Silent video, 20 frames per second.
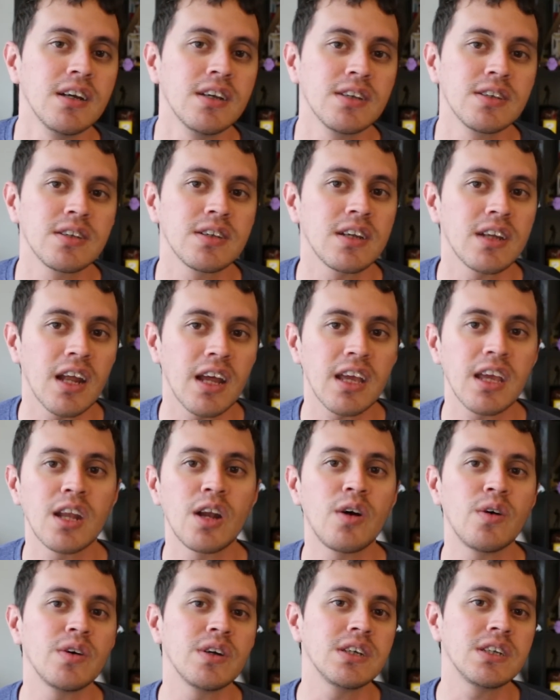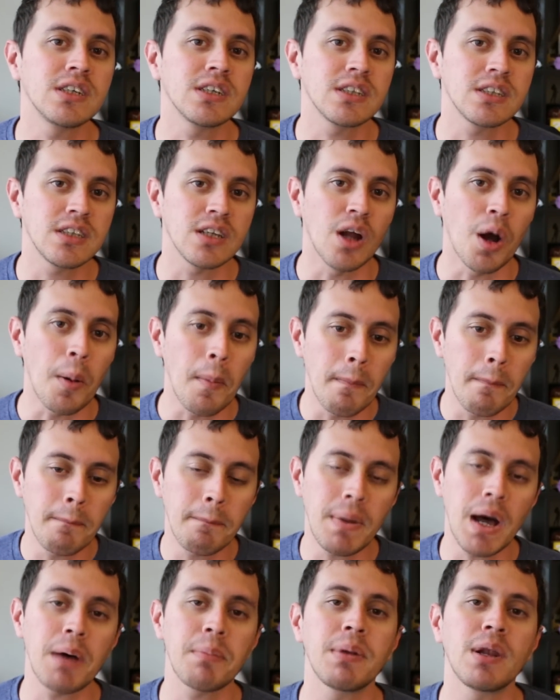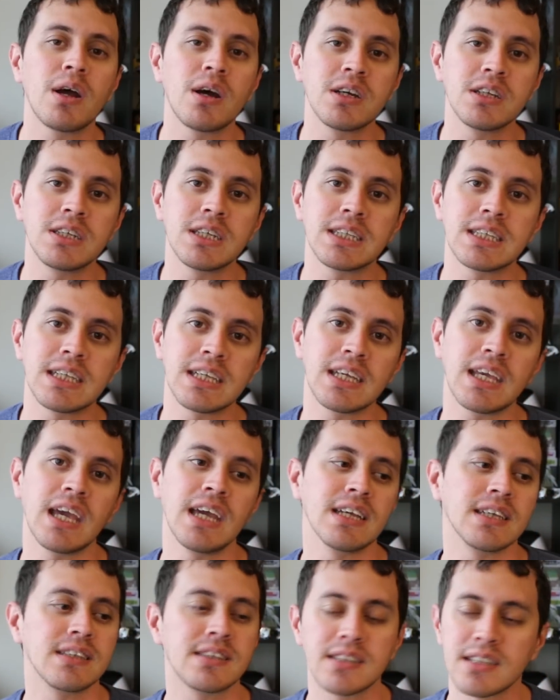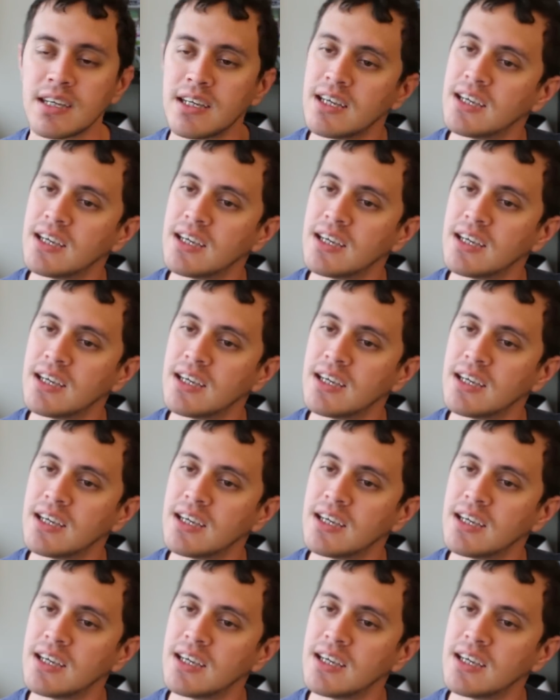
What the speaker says: so that I can always just, pop it on just in case.